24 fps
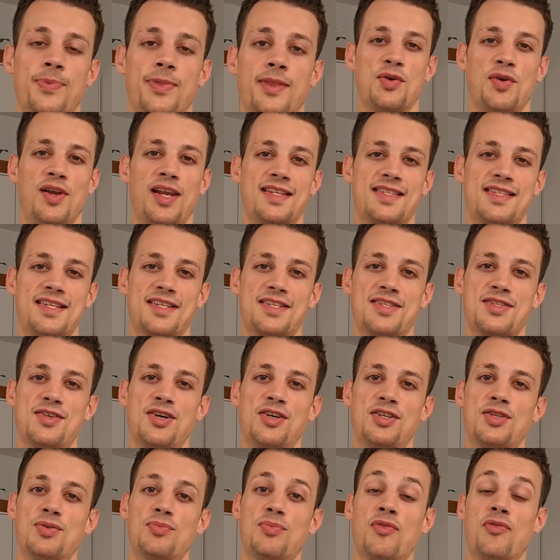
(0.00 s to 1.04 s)
So let's get
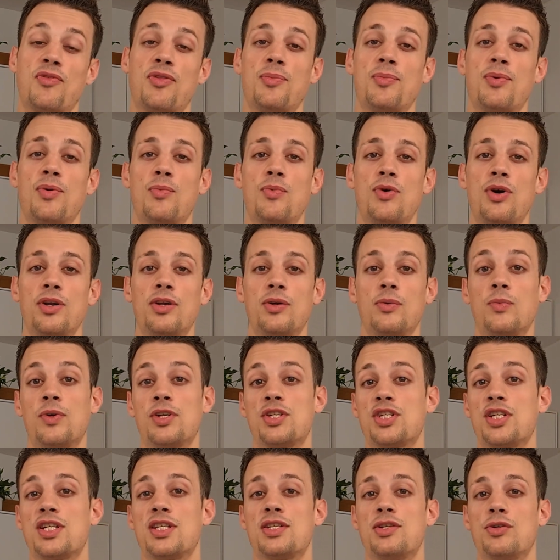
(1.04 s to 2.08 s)
started with number one,
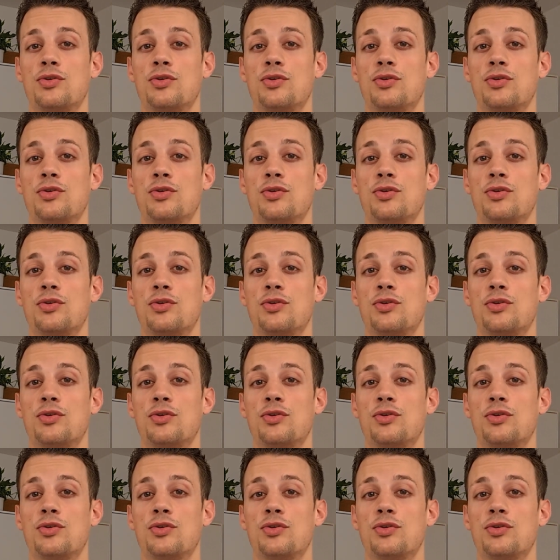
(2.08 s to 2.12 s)
which